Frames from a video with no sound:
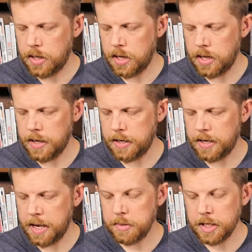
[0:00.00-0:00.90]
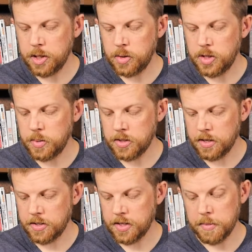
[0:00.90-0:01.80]
Emily knew she was
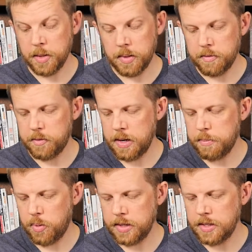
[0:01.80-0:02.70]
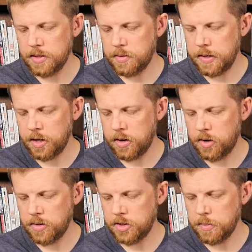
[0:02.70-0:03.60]
onto something when Fred pointed his finger at
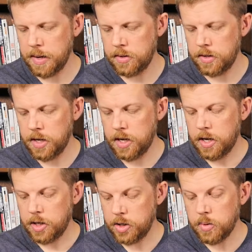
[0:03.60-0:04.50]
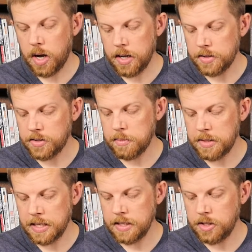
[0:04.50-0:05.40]
her and smiled. You got it.
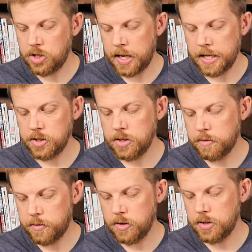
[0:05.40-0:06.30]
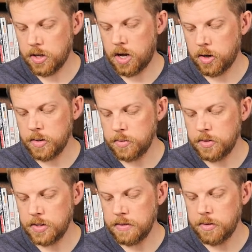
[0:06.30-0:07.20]
Something did change. First, Congress
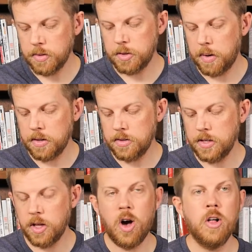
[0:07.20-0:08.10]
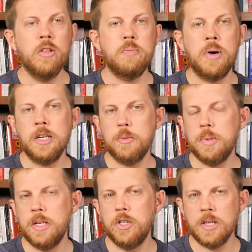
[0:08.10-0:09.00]
received a response to the Olive Branch
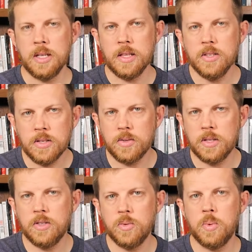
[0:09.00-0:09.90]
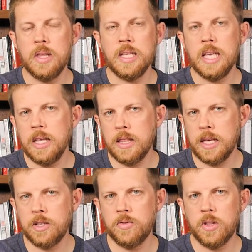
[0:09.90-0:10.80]
Petition. And this is one of the key
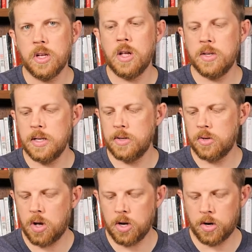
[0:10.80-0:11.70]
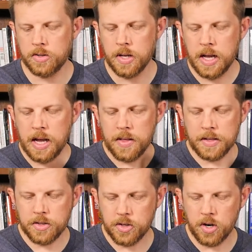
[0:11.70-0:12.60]
things for the Continental Congress
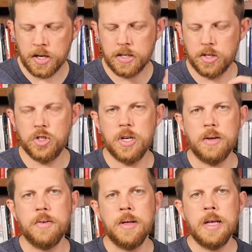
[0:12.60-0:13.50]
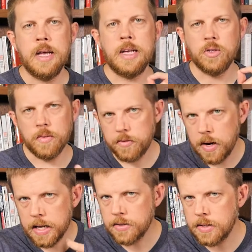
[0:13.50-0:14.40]
that's starting to shift. And so
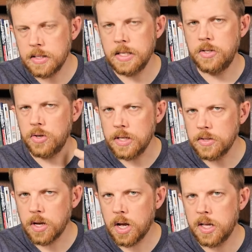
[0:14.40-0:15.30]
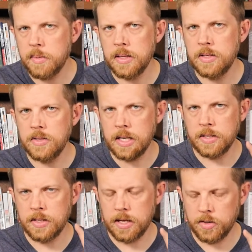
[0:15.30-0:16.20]
Fred is the teacher. He's talking about these
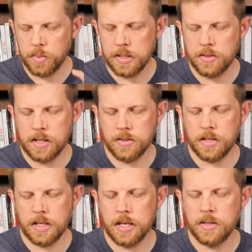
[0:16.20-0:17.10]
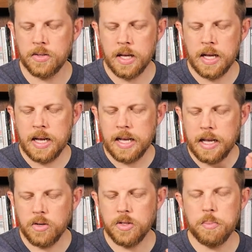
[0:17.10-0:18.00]
things. And here's what he says to the kids.
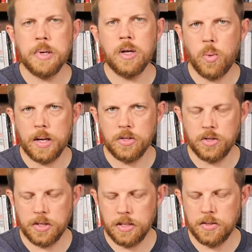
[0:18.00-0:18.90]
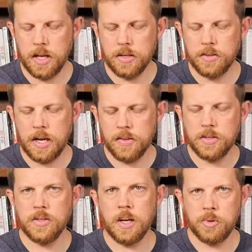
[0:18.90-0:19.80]
Here's the big question, he says, and the
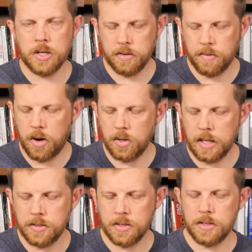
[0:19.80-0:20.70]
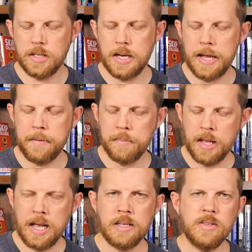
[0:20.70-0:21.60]
subject of our lesson today.
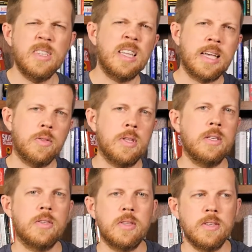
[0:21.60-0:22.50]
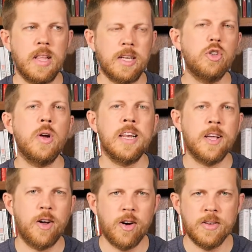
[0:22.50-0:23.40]
And he's dealing out these like
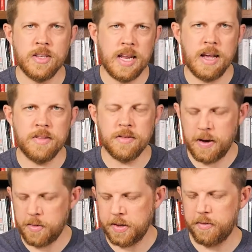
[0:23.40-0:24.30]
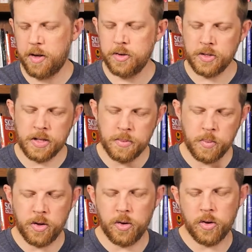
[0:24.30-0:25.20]
trading cards that have the Founding Fathers on them
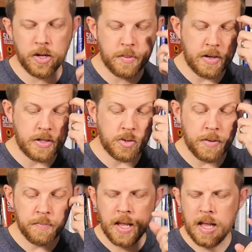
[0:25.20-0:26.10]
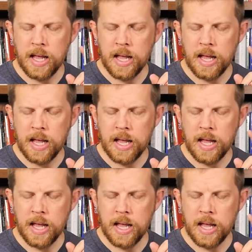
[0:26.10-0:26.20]
where they're learning about each one.